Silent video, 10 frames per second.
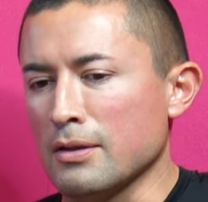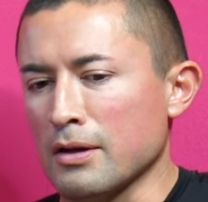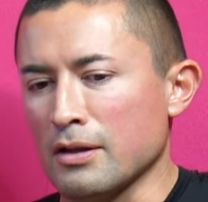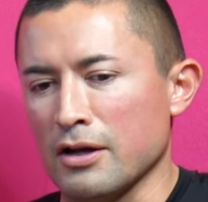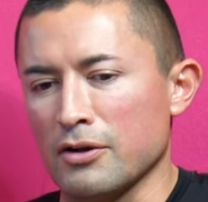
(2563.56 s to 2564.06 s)

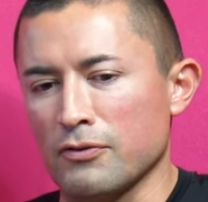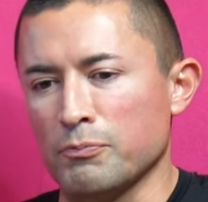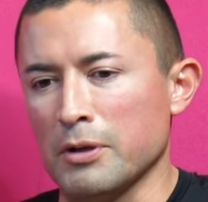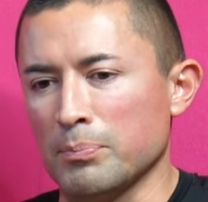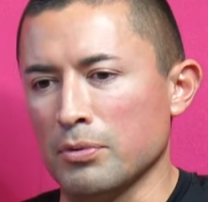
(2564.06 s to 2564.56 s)
a lot
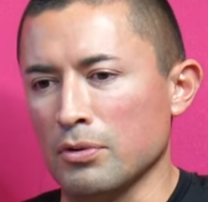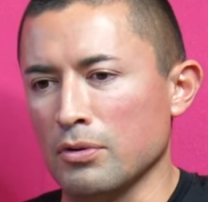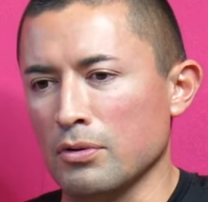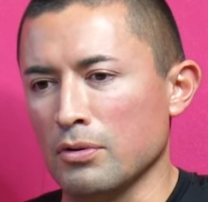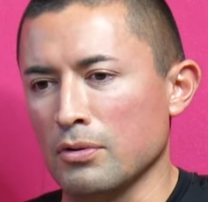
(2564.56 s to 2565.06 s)
of
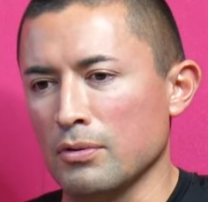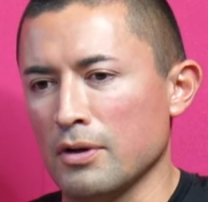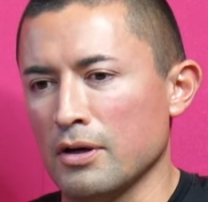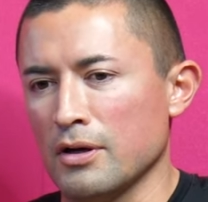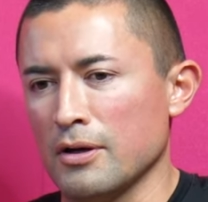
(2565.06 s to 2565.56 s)

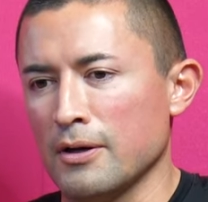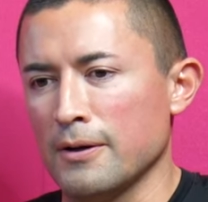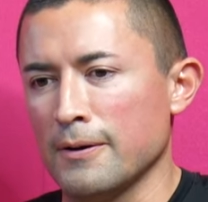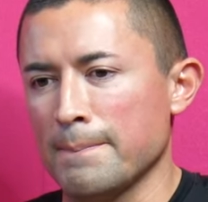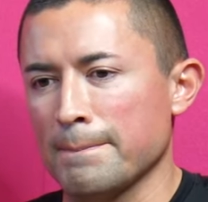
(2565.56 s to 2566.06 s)
people
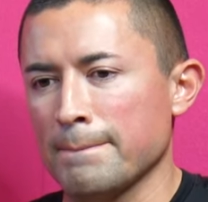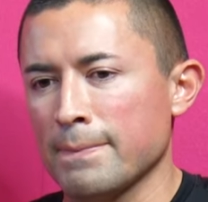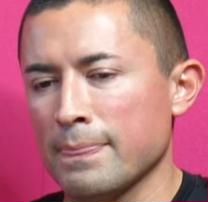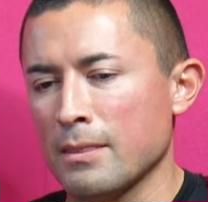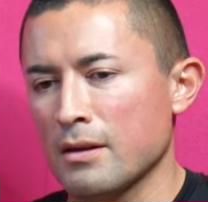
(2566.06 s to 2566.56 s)
um,
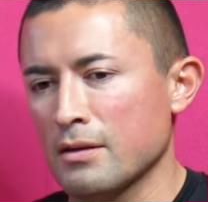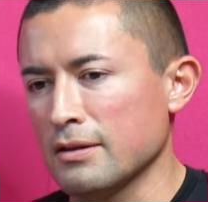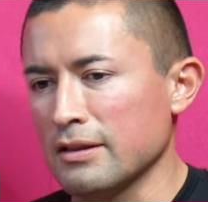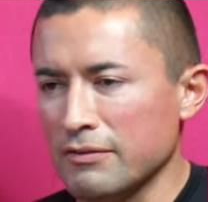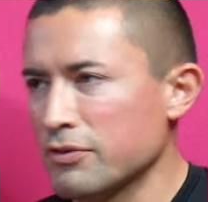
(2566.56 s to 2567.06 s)

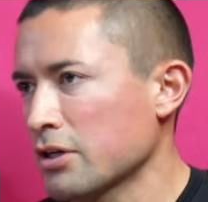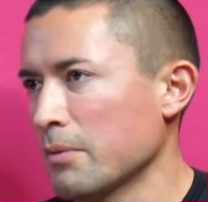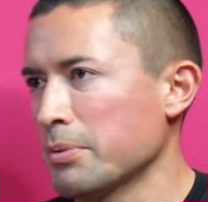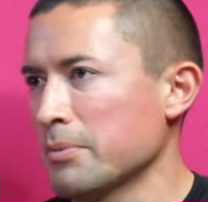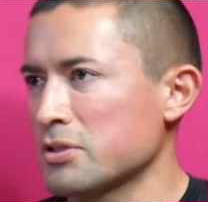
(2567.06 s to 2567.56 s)
leave the
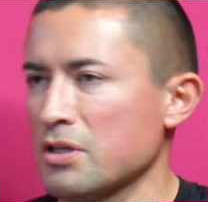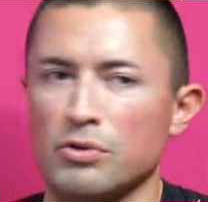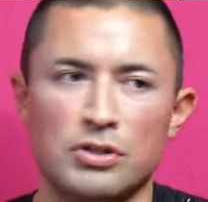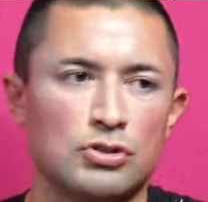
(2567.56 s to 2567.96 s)
company because they want to